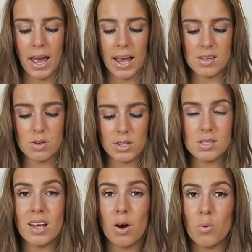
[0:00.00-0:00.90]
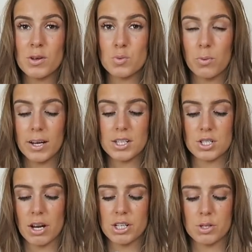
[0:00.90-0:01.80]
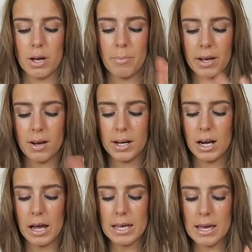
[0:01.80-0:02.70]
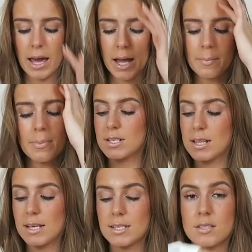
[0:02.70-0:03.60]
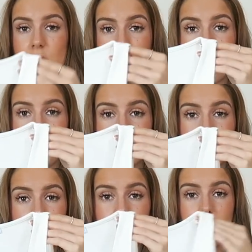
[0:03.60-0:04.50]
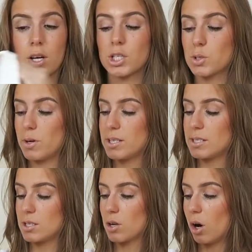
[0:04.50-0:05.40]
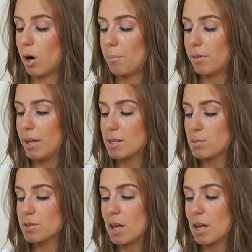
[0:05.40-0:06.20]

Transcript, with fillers: it's got this like almost weird stretch to it but i kind of like it so this is the top it's kind of like a twisted top this was